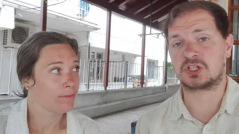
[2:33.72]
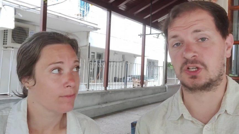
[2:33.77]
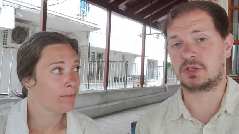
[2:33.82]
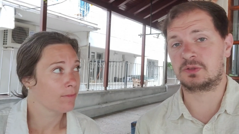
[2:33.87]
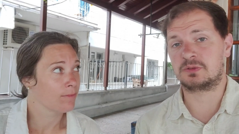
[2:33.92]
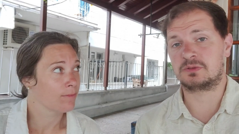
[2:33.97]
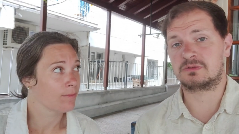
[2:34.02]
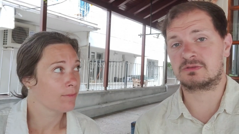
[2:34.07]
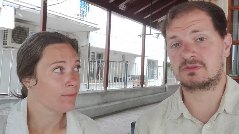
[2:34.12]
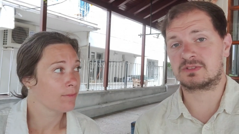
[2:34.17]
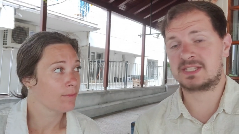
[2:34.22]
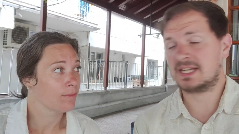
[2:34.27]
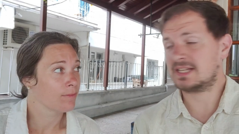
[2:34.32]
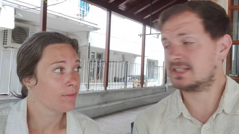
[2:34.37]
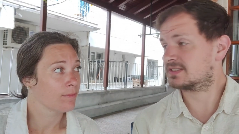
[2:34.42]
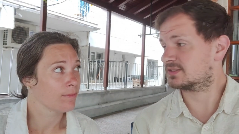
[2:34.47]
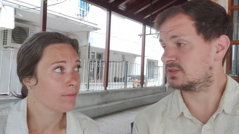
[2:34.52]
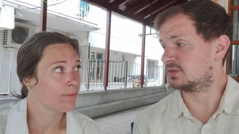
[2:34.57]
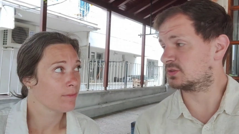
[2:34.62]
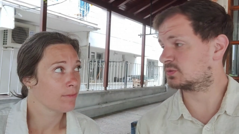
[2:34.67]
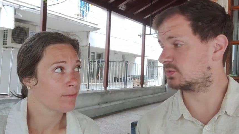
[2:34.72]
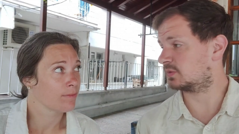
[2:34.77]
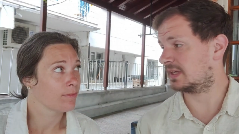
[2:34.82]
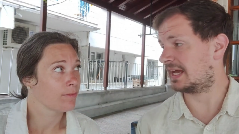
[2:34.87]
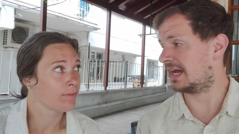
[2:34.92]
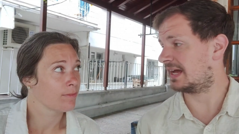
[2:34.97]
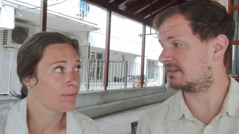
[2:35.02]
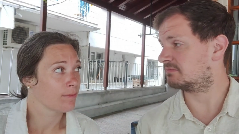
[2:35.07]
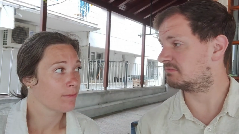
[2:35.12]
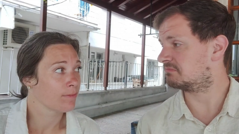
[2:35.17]
Speaker 1: shown cancelled.
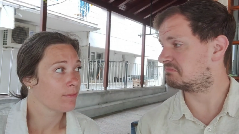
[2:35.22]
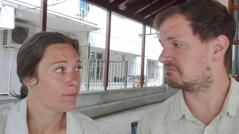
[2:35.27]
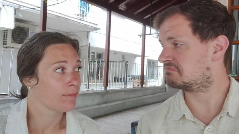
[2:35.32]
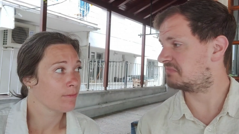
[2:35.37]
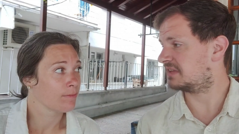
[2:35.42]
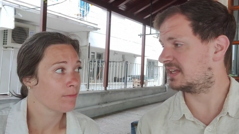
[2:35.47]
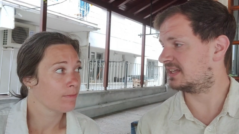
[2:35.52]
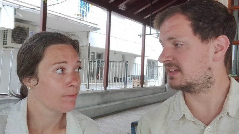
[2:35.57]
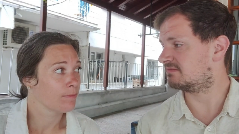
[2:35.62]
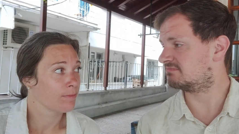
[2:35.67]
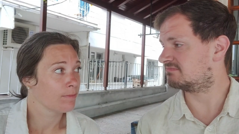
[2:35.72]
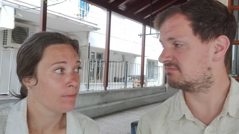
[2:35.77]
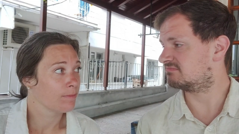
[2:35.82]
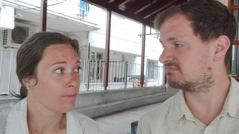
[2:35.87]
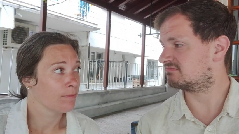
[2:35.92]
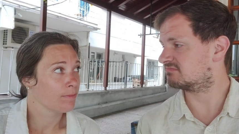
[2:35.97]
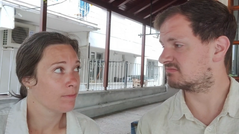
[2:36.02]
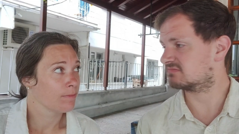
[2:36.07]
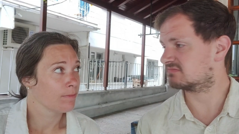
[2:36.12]
We hadn't been